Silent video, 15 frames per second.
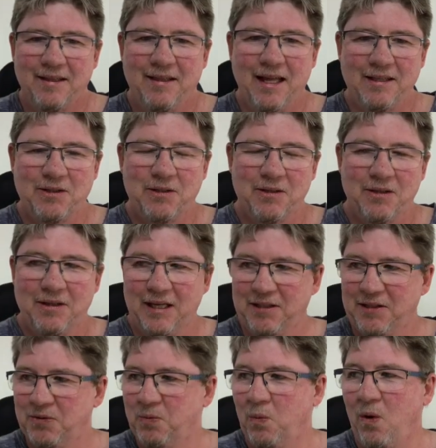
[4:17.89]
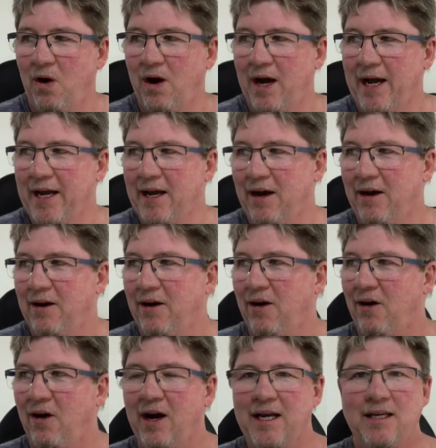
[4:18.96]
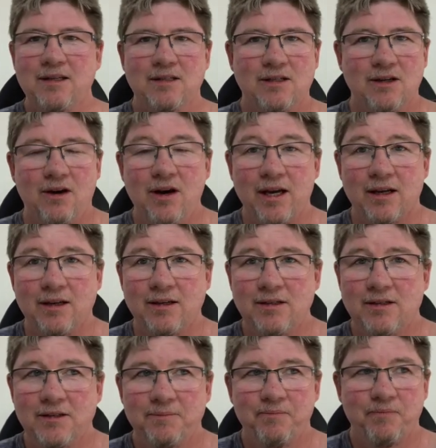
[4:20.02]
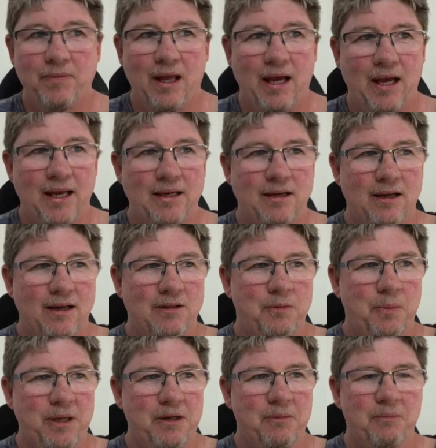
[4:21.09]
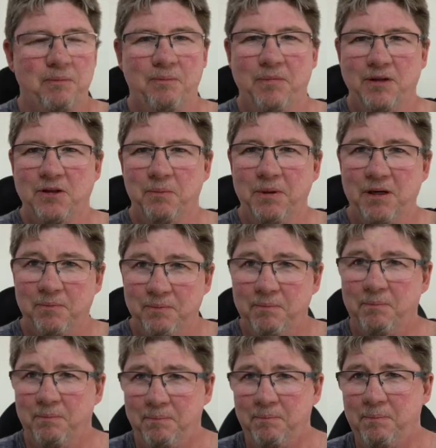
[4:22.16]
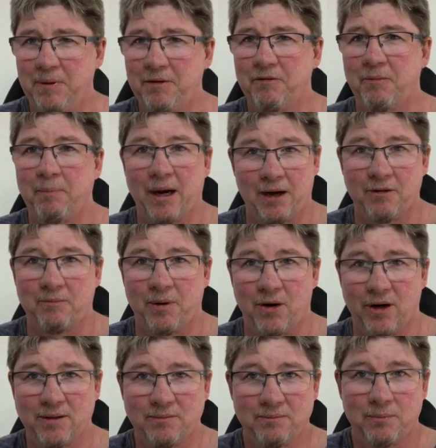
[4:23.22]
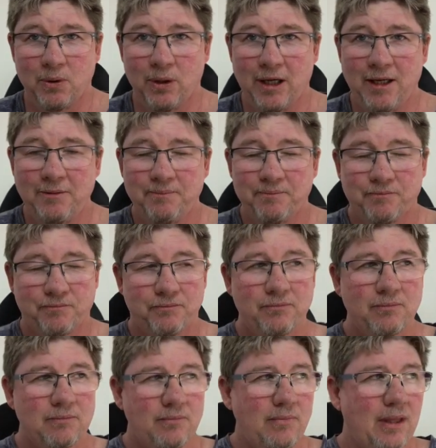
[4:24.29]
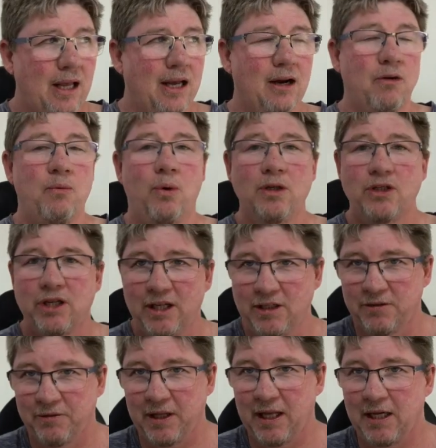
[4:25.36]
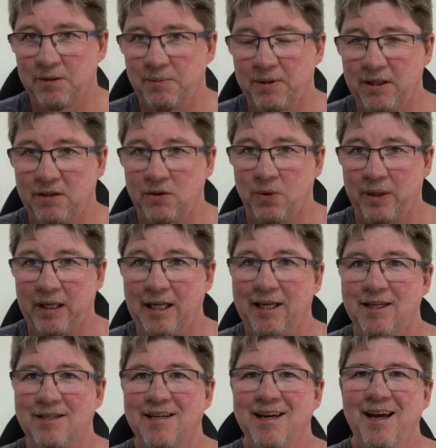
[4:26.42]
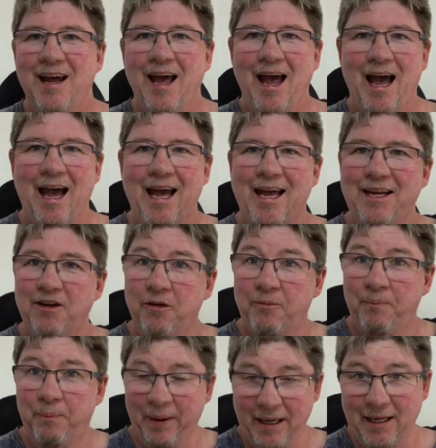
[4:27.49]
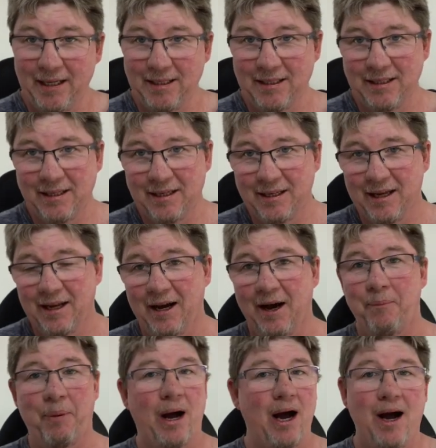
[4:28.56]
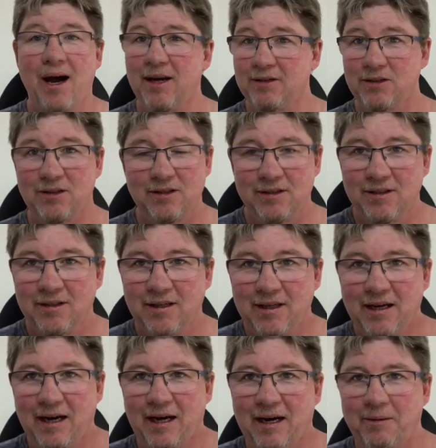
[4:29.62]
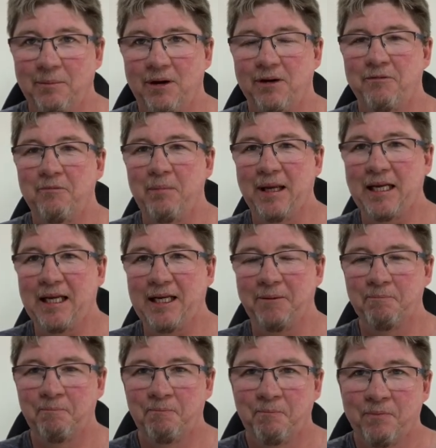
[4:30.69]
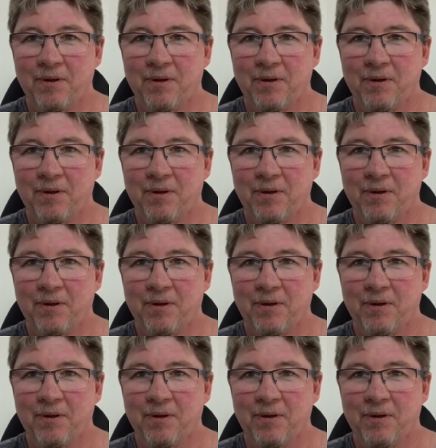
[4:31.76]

That's why I decided, and it's a bit of a bug of mine, bullying, and I've watched kids for the last 20 years, and I've been a part of many